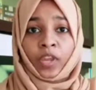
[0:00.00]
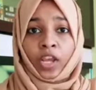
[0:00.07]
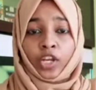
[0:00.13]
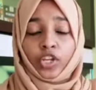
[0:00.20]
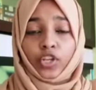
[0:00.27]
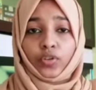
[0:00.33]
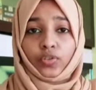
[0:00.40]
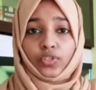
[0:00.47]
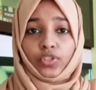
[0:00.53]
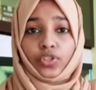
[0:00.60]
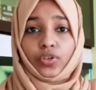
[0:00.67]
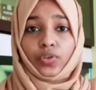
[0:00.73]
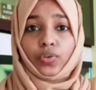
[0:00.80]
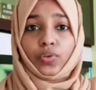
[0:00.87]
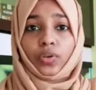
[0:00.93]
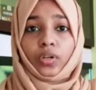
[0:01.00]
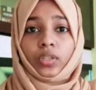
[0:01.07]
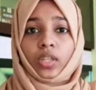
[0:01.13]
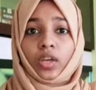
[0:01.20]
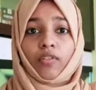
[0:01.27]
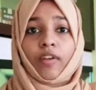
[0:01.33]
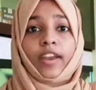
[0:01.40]
due to
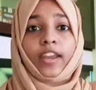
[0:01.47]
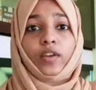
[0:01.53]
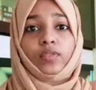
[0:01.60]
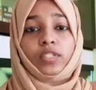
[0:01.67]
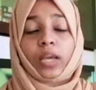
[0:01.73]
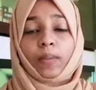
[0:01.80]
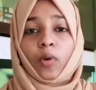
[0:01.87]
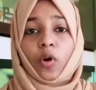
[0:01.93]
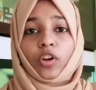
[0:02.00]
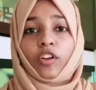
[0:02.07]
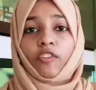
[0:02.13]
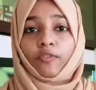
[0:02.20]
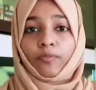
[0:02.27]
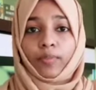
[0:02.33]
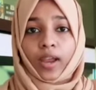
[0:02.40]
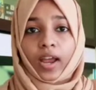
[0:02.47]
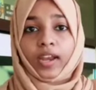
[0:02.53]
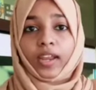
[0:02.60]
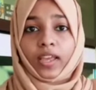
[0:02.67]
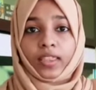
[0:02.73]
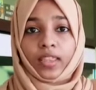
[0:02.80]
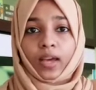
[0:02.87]
the reduced amount of blood
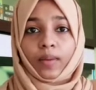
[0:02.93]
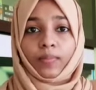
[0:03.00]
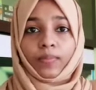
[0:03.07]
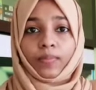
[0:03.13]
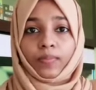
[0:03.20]
in the